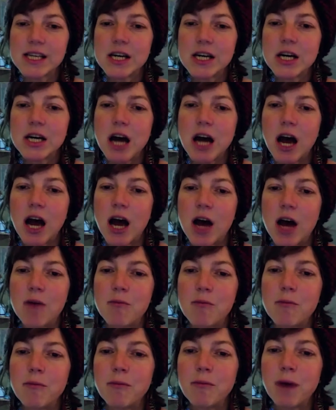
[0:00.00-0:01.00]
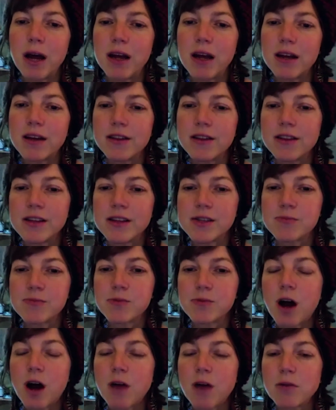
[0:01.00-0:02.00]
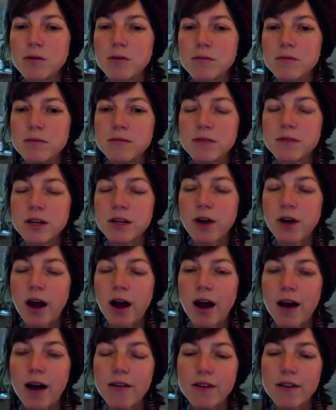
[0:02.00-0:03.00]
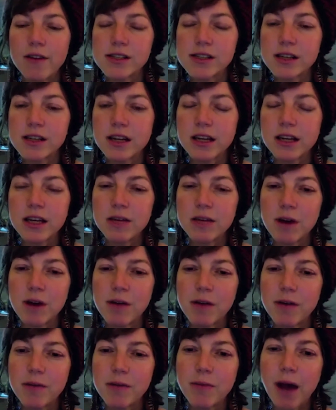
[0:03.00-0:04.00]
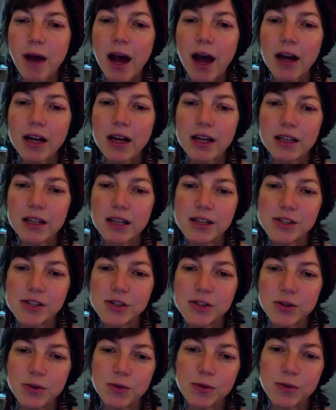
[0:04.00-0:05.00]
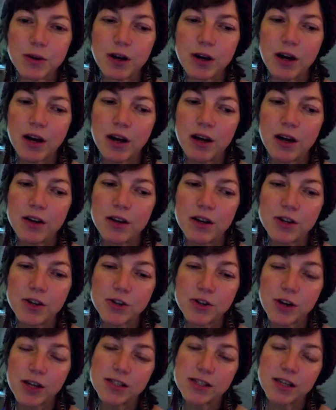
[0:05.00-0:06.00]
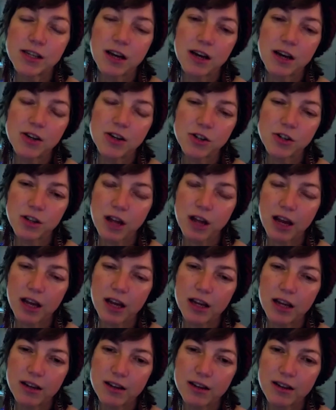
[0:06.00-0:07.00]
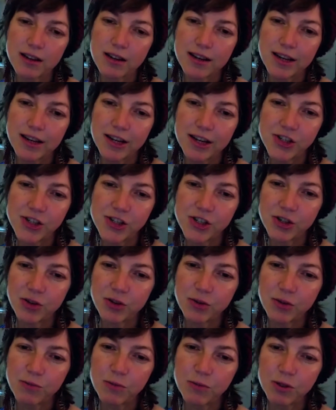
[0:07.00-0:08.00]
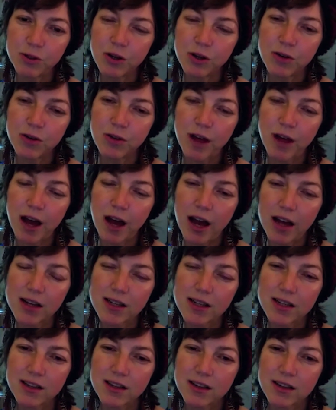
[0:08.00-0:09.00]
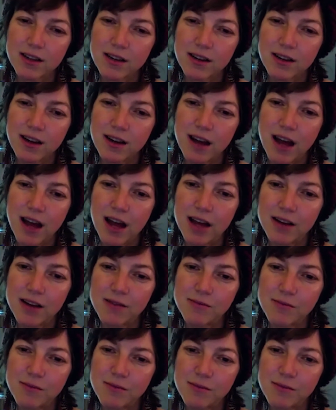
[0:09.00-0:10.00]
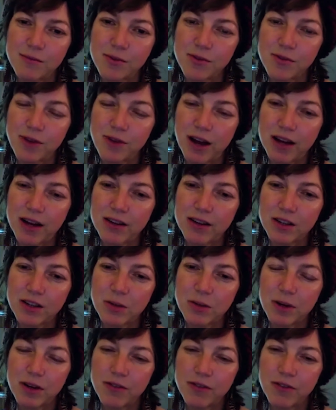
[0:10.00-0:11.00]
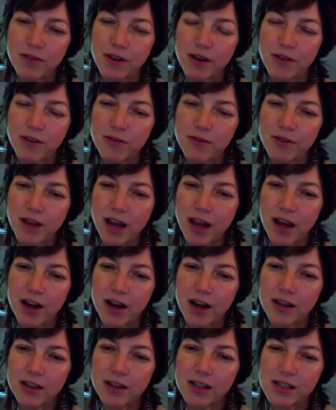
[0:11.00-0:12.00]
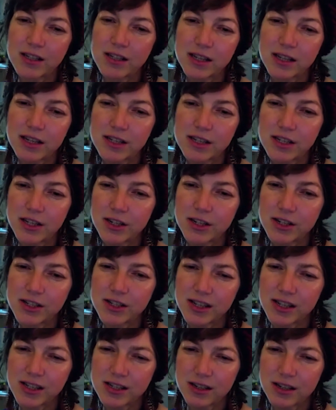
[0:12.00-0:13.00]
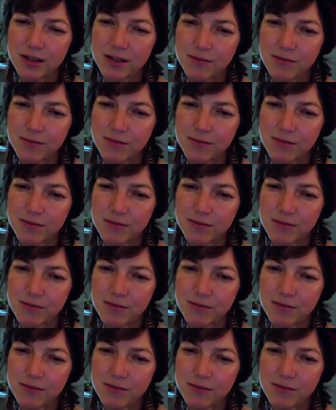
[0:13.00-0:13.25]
But this problem that you have, it's going to keep coming back unless you address the underlying issue below that and provide a little bit of care and listening to your system.